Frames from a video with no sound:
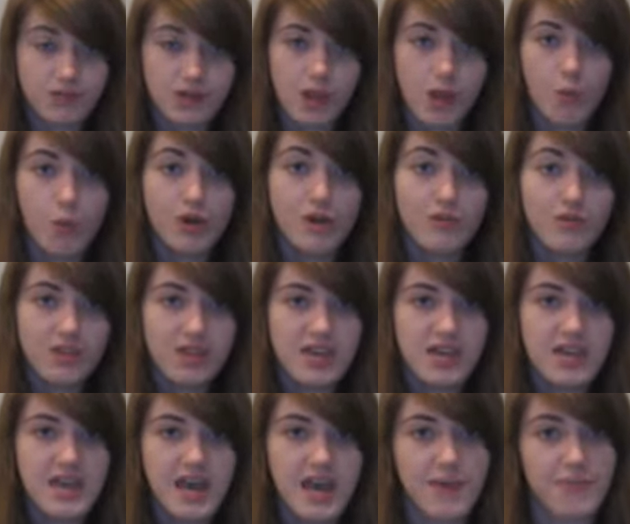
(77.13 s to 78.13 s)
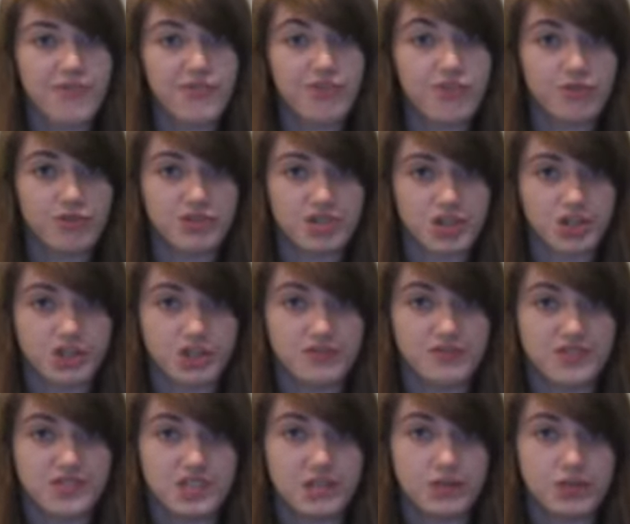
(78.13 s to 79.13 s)
One of the key aims is the reduction of
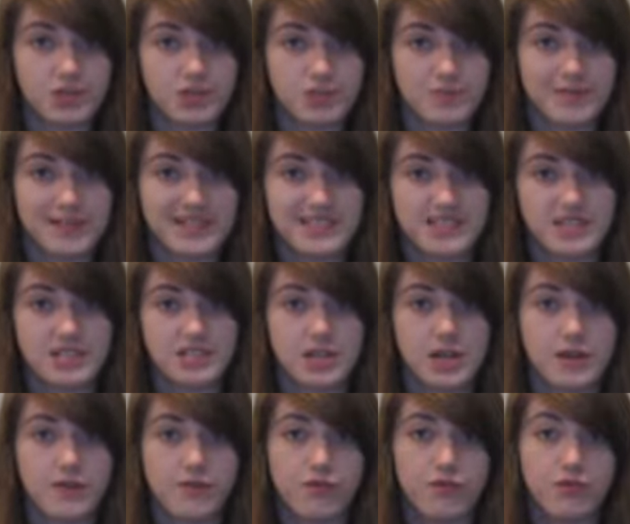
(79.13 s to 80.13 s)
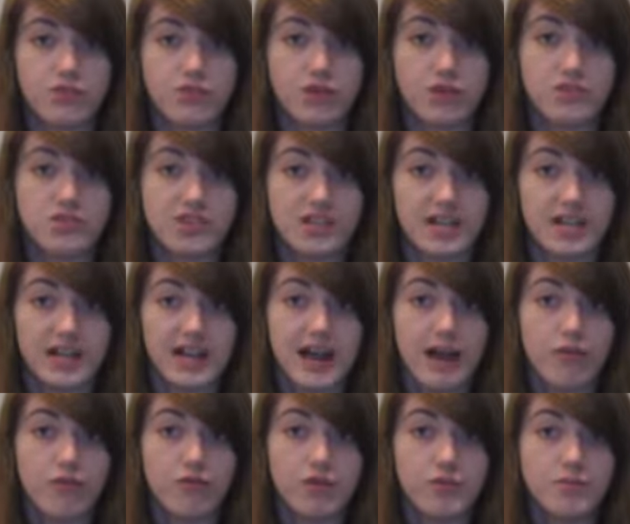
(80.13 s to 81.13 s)
single-use plastic types to those that
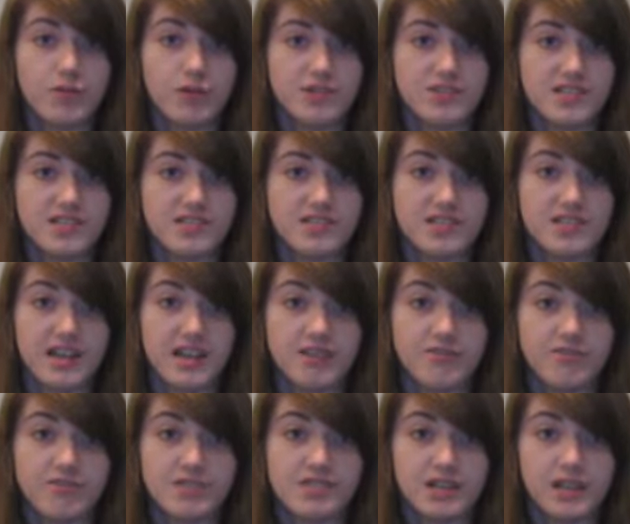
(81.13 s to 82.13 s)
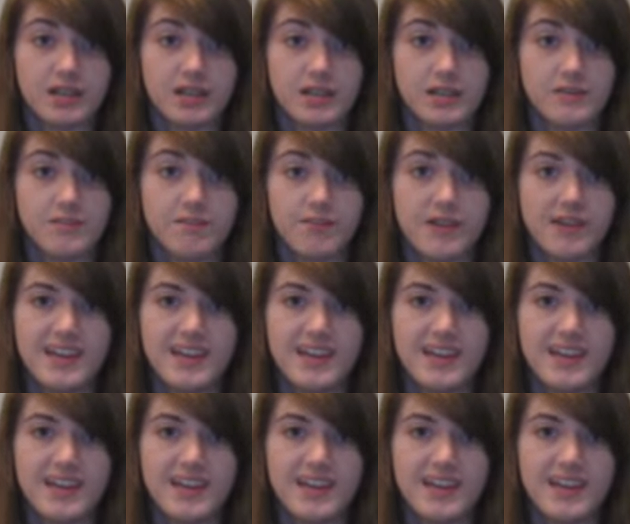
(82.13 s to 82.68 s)
allow reprocessing and recycling.